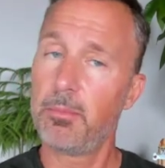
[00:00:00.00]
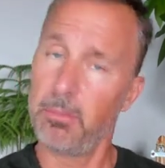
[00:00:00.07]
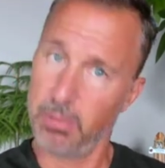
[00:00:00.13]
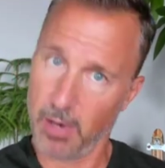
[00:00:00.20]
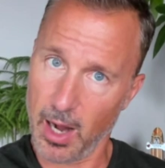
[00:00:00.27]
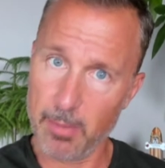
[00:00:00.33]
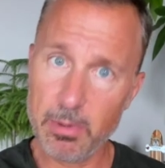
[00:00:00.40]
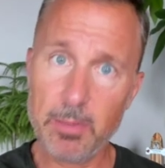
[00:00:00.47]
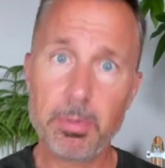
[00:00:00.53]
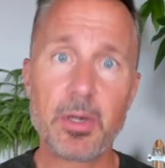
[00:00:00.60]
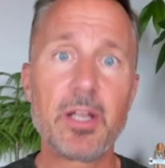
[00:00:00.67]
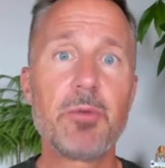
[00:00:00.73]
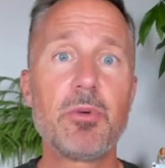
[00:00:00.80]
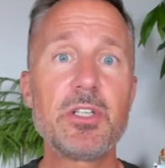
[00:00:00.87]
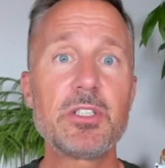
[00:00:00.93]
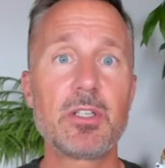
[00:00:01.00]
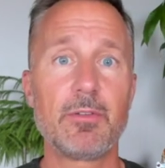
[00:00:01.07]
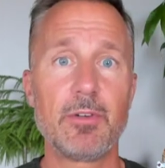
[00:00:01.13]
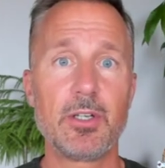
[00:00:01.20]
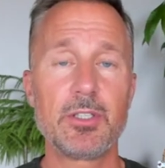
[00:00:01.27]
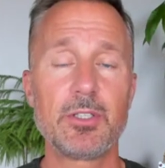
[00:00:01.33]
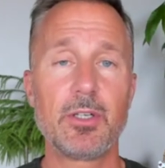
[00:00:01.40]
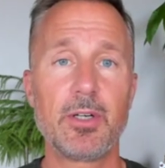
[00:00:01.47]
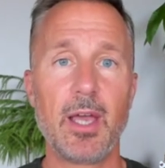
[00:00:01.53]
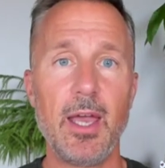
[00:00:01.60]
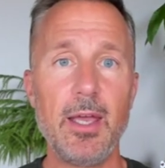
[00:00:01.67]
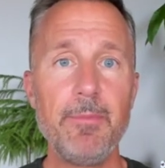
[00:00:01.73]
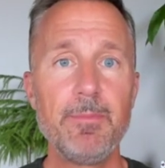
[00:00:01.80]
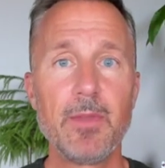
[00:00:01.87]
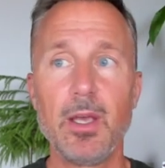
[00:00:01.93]
probably pretty risk averse,
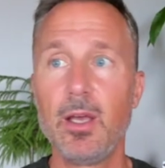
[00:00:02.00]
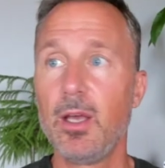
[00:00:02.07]
okay?